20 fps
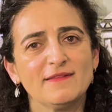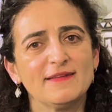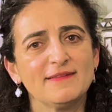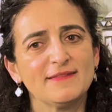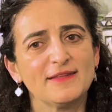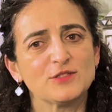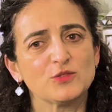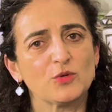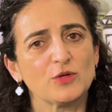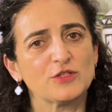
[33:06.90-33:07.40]

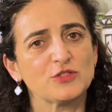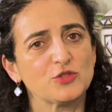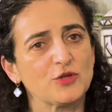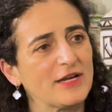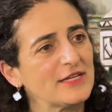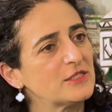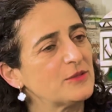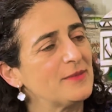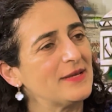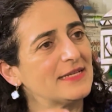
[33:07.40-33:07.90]
thing that sort of
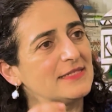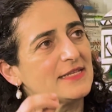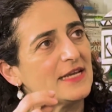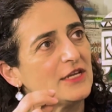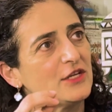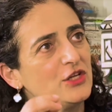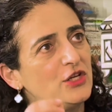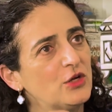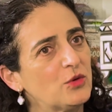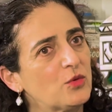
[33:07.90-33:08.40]
strikes me is
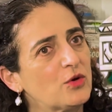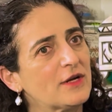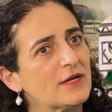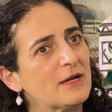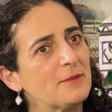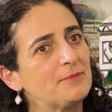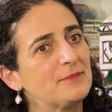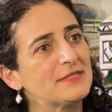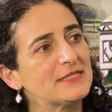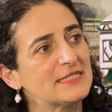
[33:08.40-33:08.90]
that you were
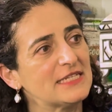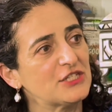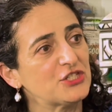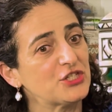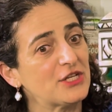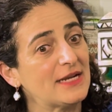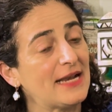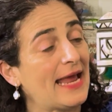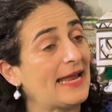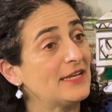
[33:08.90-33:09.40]
in a
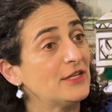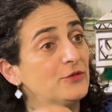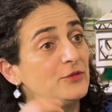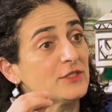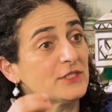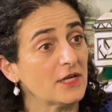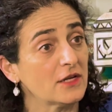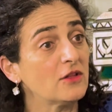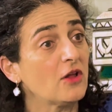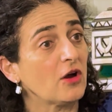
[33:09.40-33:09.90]
position, and you
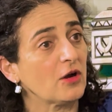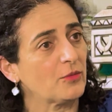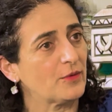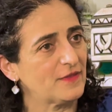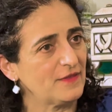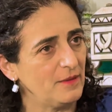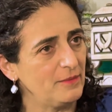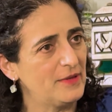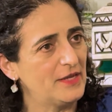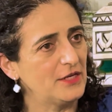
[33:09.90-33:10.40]
still are
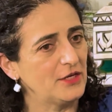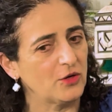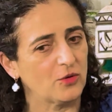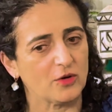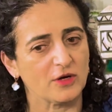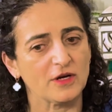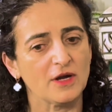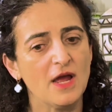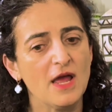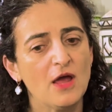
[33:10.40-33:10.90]
with the
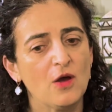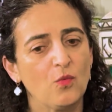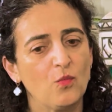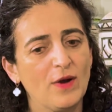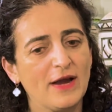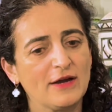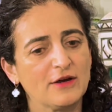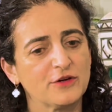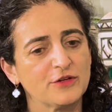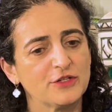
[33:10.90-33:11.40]
Meteor,
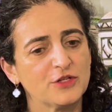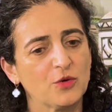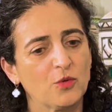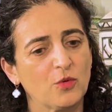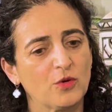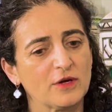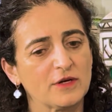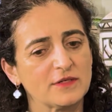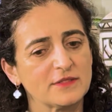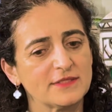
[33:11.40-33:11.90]
where
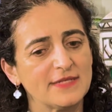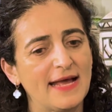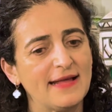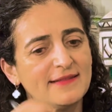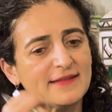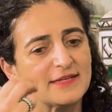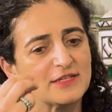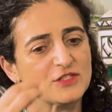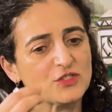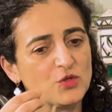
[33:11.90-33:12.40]
you're
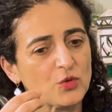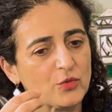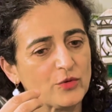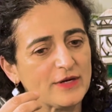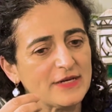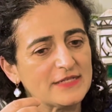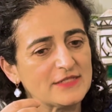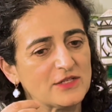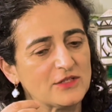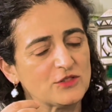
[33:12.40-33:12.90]
telling
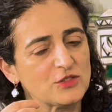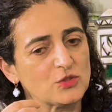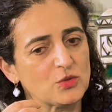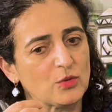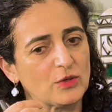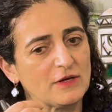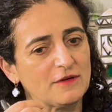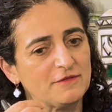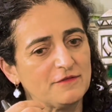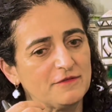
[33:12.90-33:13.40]
stories and
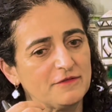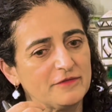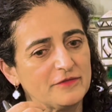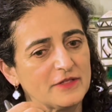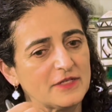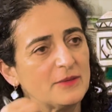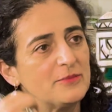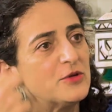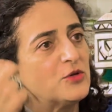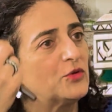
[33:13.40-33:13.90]
sort of
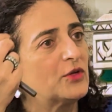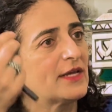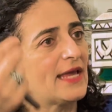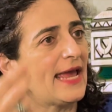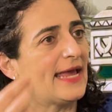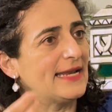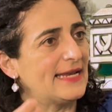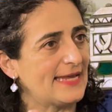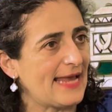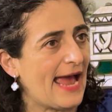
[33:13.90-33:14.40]

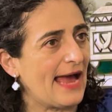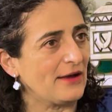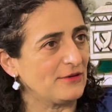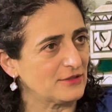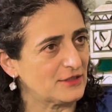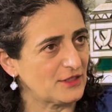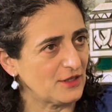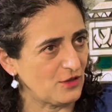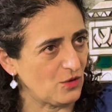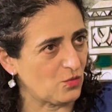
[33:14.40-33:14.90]
communicating
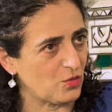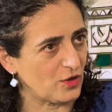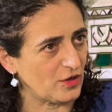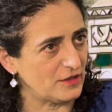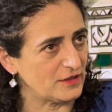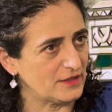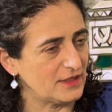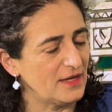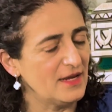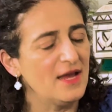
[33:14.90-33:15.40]
out to the
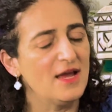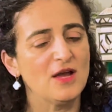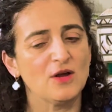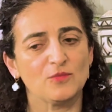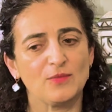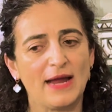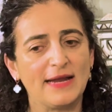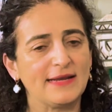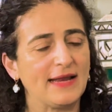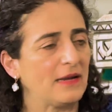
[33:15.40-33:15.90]
world,
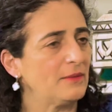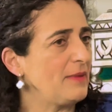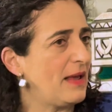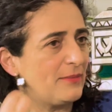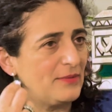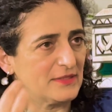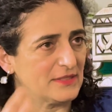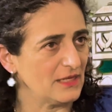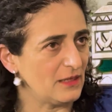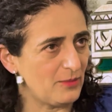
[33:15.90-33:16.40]
right? And
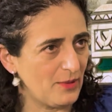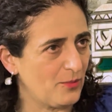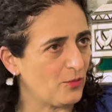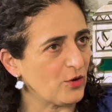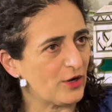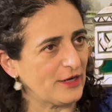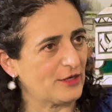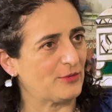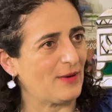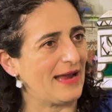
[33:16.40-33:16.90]
maybe it's a little bit
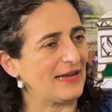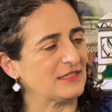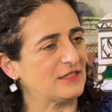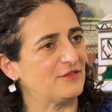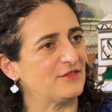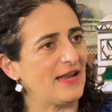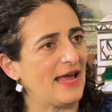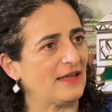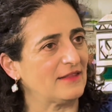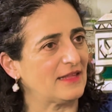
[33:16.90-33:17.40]
more
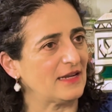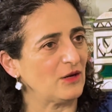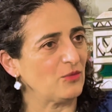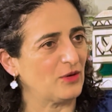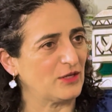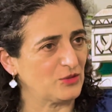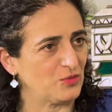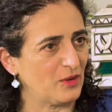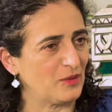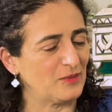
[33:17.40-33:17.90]
interactive now than it
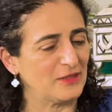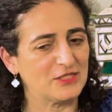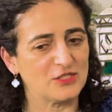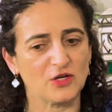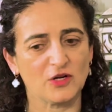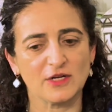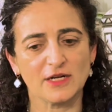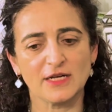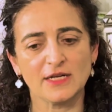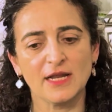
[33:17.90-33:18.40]
was when we
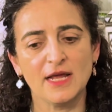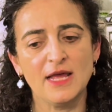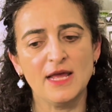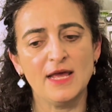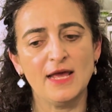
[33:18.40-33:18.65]
started.